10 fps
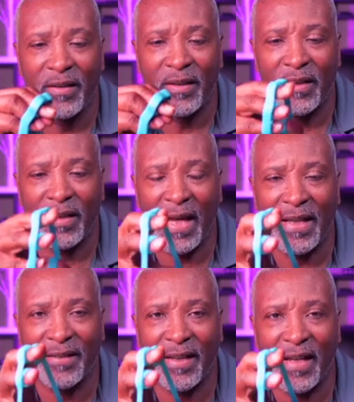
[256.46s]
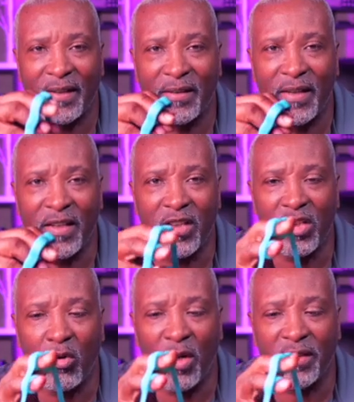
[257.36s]
like that, and you're
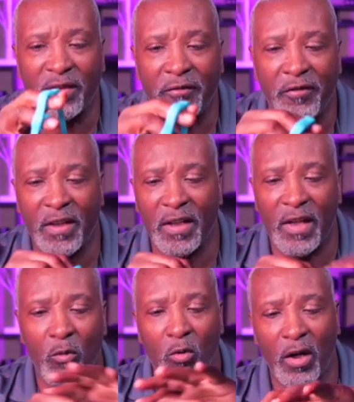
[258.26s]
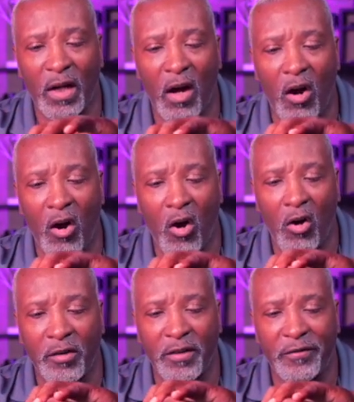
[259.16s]
going to feel it work
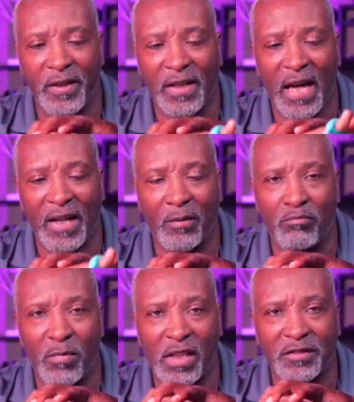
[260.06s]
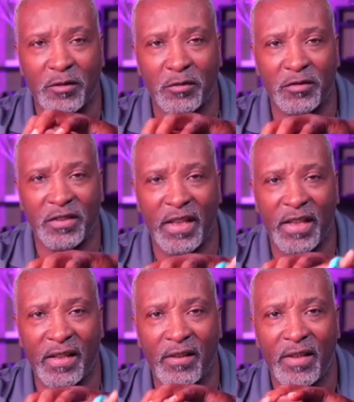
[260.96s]
all different kind of muscles
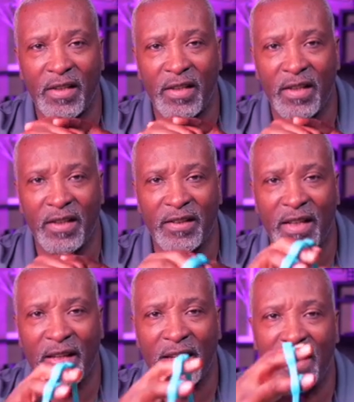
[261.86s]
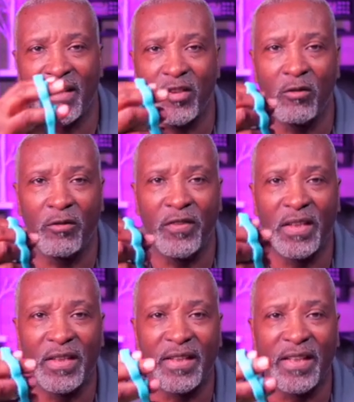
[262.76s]
there in your hand. You'll
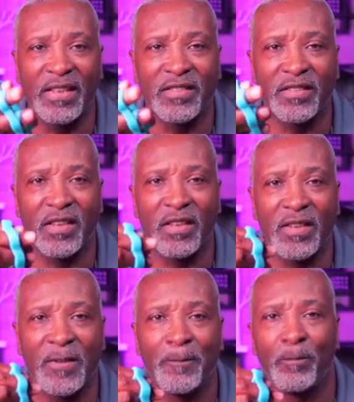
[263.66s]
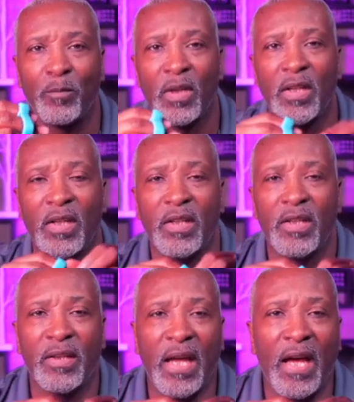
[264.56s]
feel it instantly.
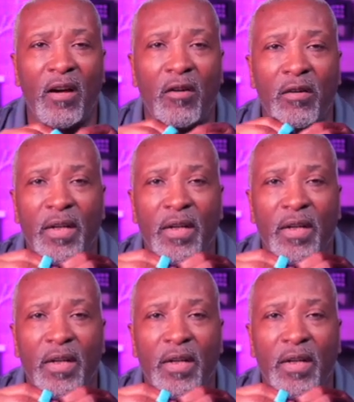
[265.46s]
Now,